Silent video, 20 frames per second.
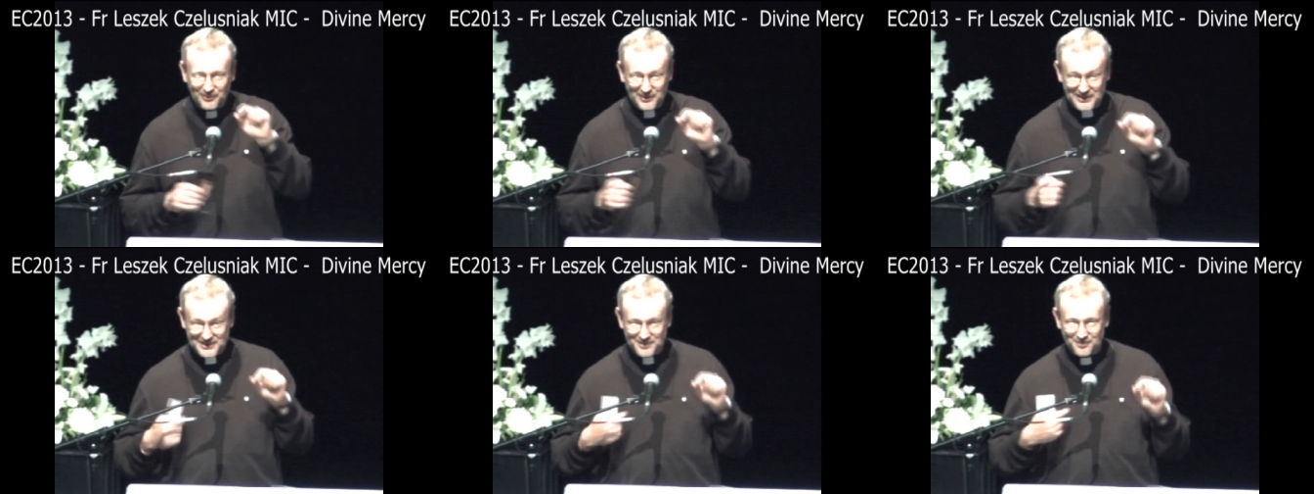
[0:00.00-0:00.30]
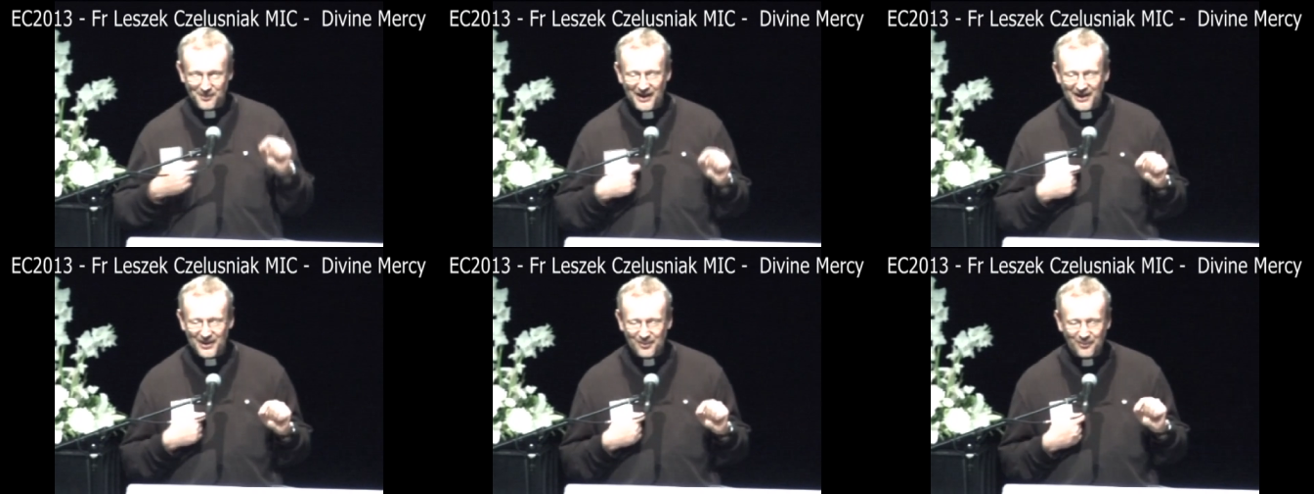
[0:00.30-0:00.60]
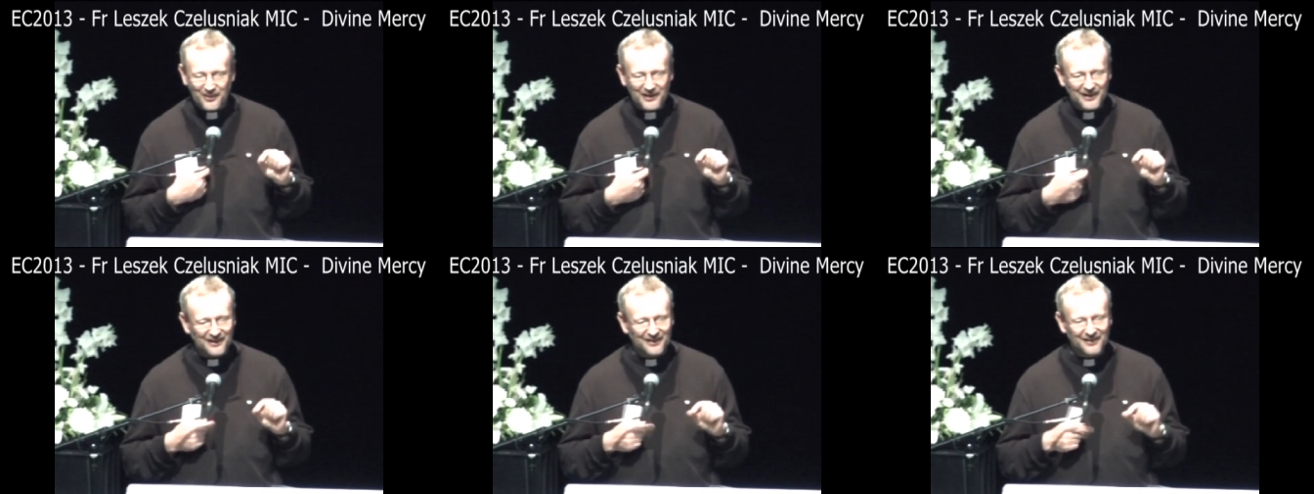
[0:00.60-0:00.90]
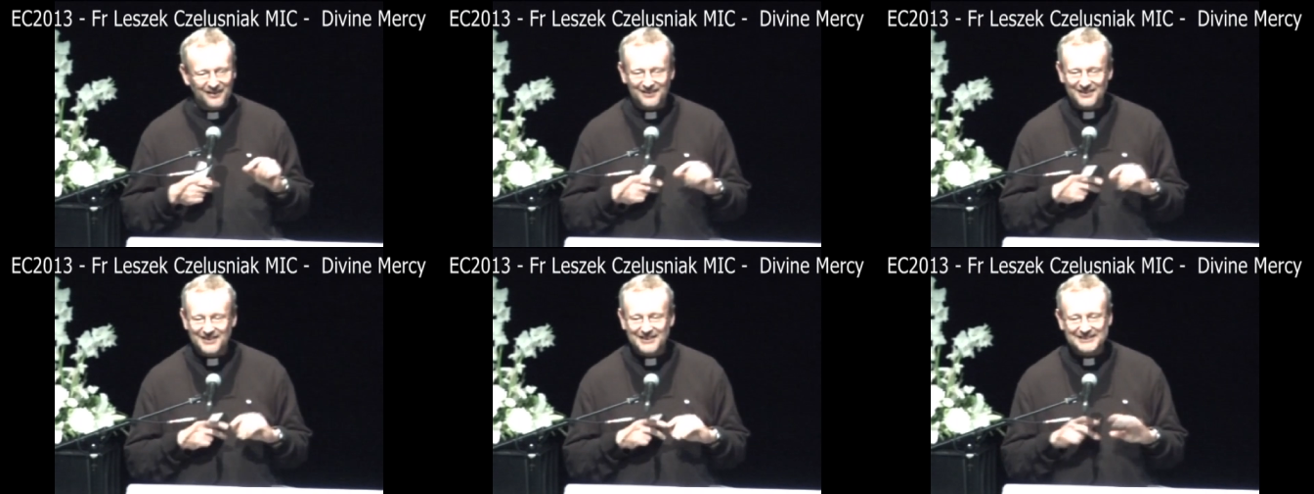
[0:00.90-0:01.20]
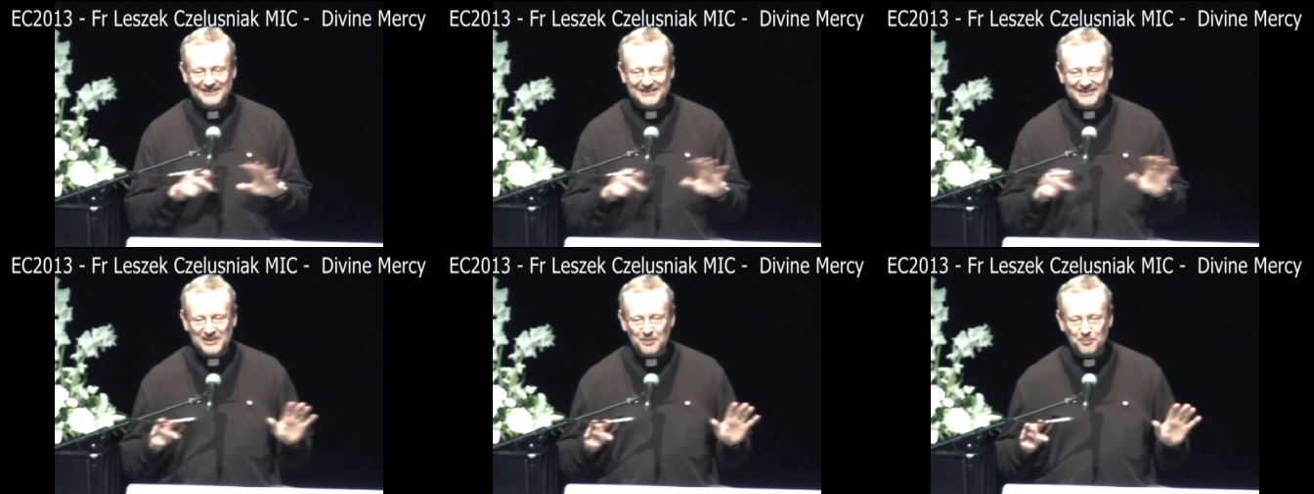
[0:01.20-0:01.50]
with my will,
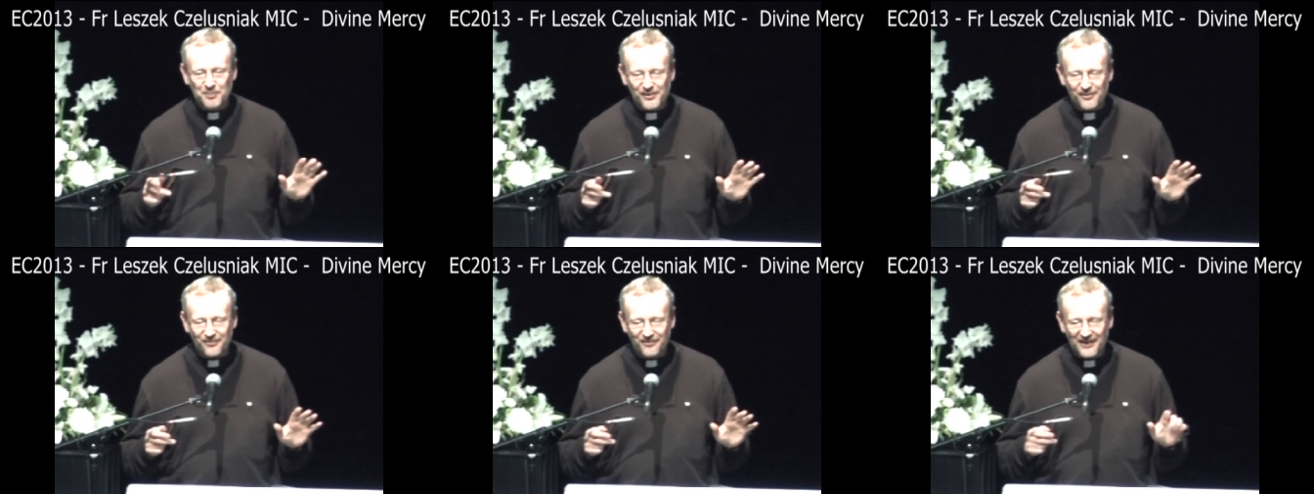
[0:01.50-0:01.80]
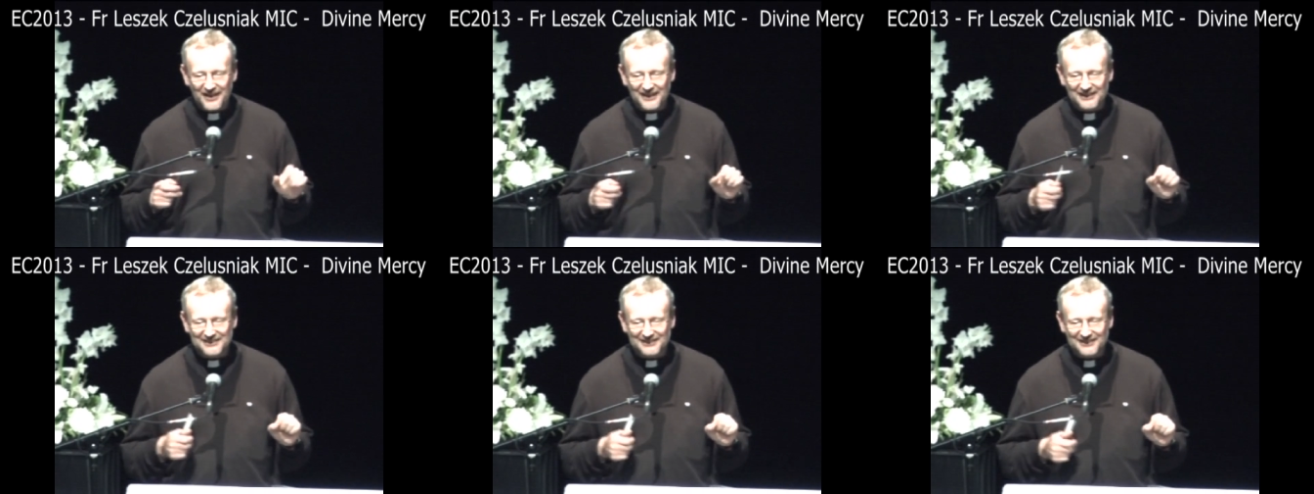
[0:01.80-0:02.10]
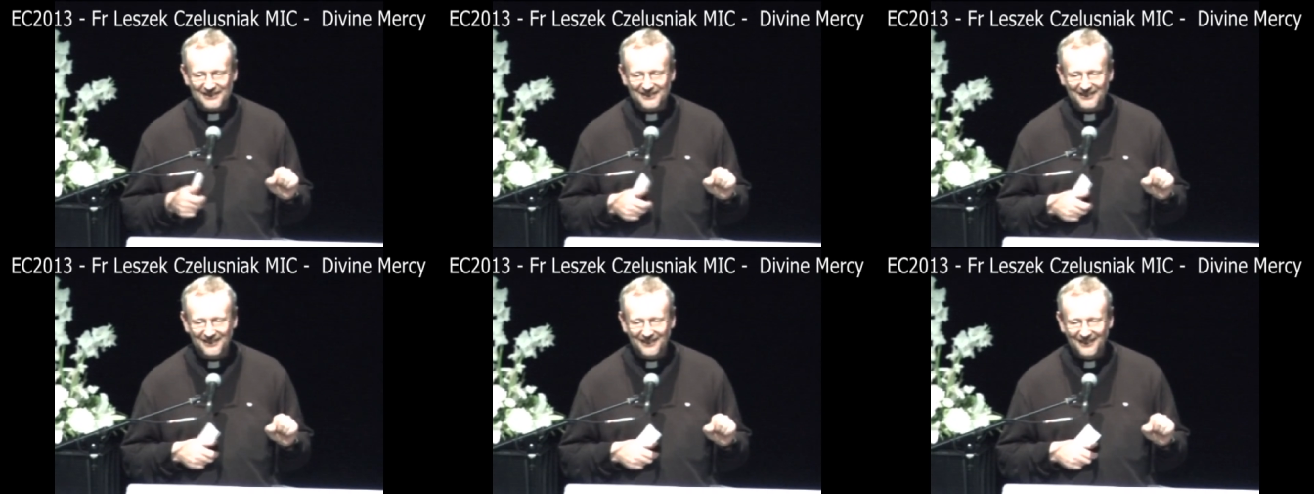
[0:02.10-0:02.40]
this is the perfection.